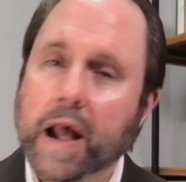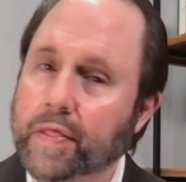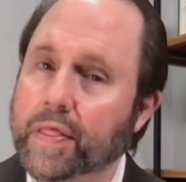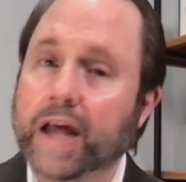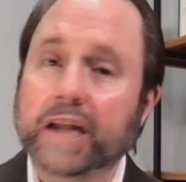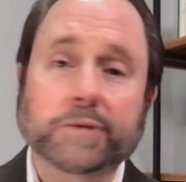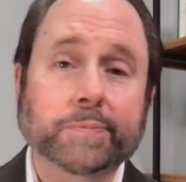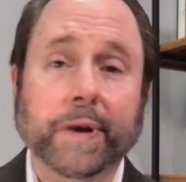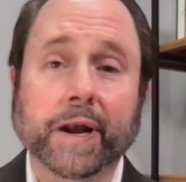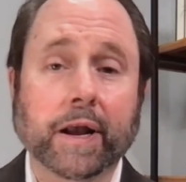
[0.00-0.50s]

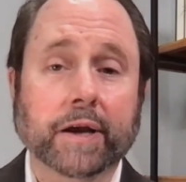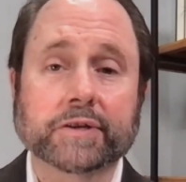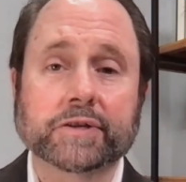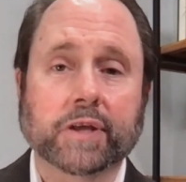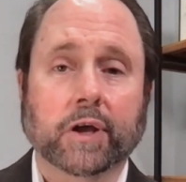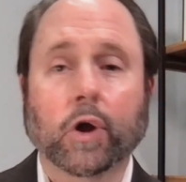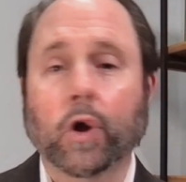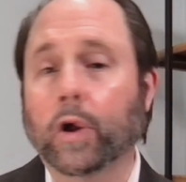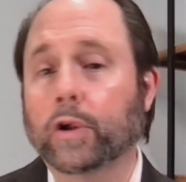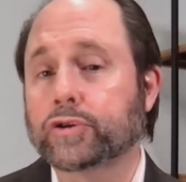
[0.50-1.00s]
That's because
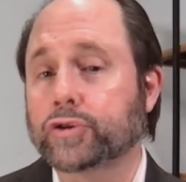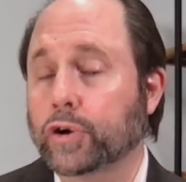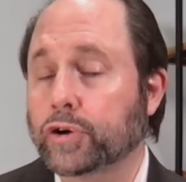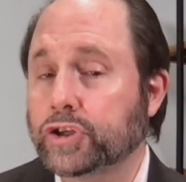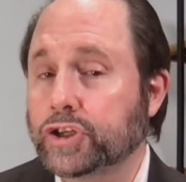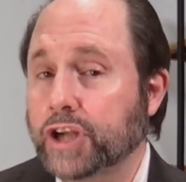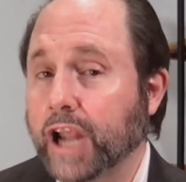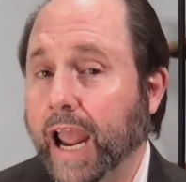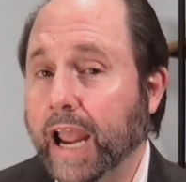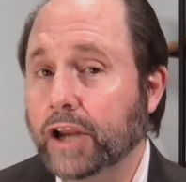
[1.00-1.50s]
the culture
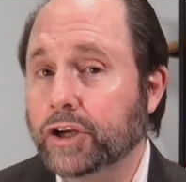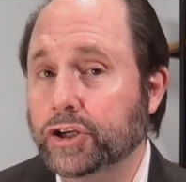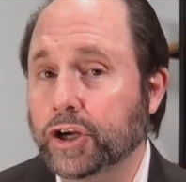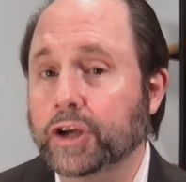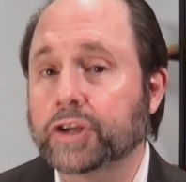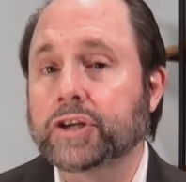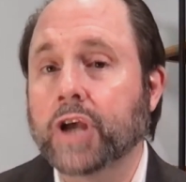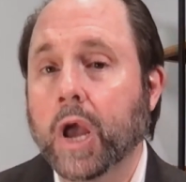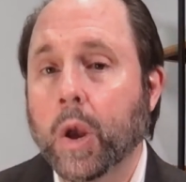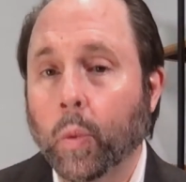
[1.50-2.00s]

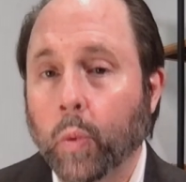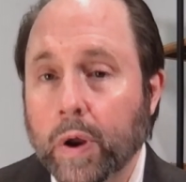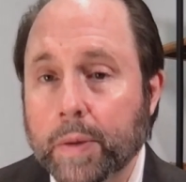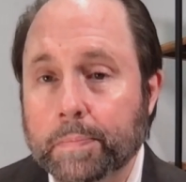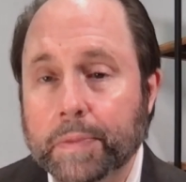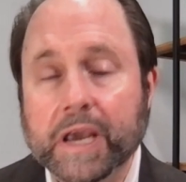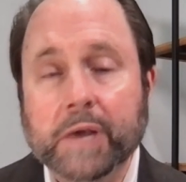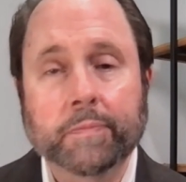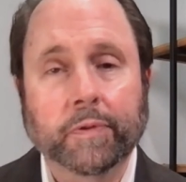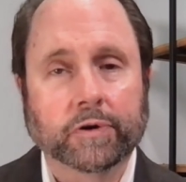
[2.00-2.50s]
changes when
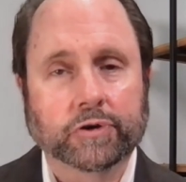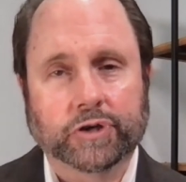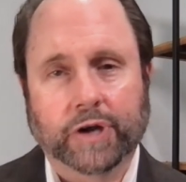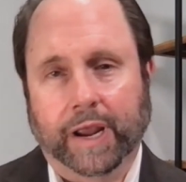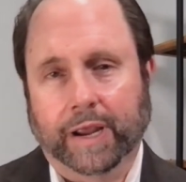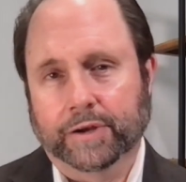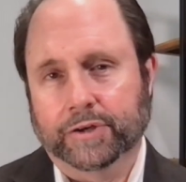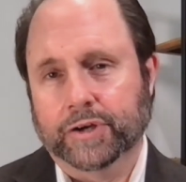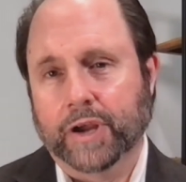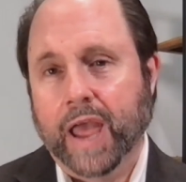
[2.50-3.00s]
people
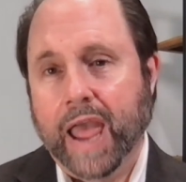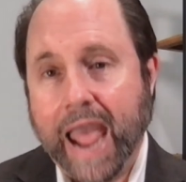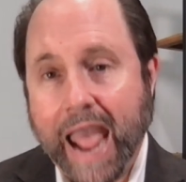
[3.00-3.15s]
change.